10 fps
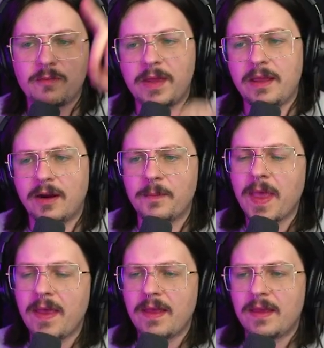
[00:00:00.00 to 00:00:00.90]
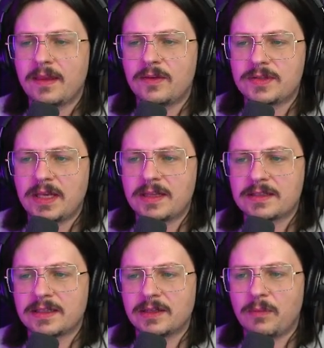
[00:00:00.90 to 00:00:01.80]
here, you see this
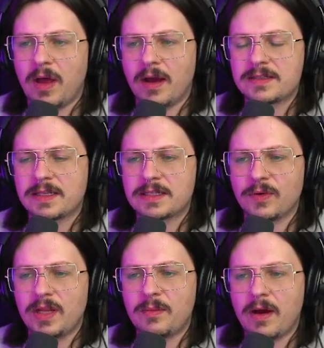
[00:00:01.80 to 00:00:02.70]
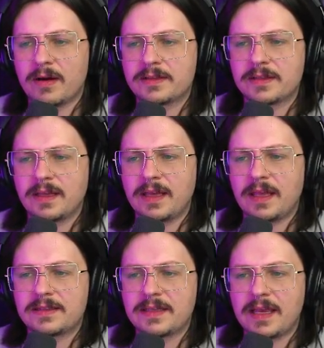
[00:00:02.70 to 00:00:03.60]
little box, this 3D box,
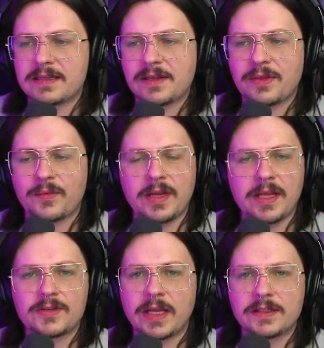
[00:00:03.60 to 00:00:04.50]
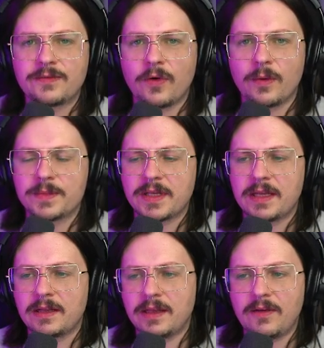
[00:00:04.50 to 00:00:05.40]
it says 3D transforms, and
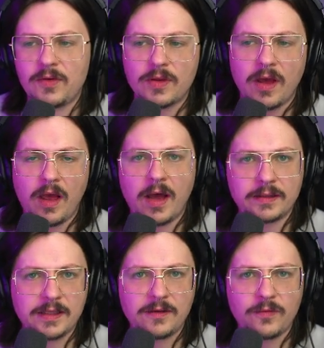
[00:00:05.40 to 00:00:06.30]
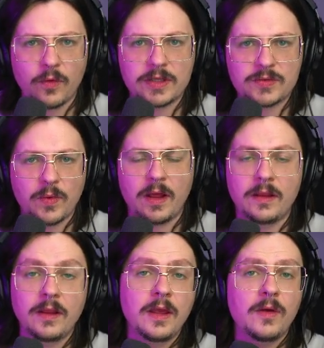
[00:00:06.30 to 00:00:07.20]
it'll give you the hotkey for it as well,
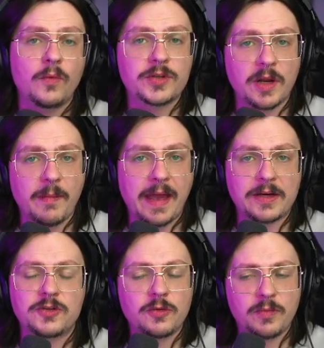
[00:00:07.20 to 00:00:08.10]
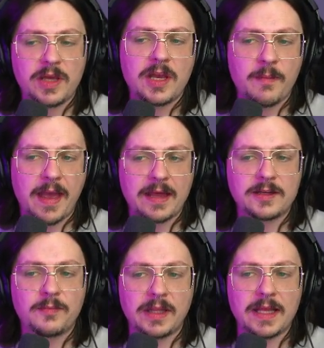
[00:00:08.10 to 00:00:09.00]
which on a Mac should be
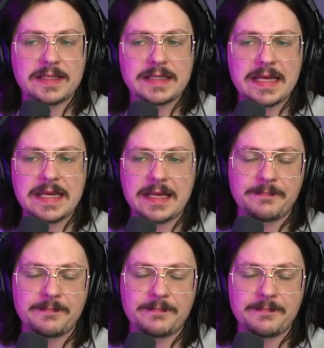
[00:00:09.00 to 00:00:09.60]
Command+T.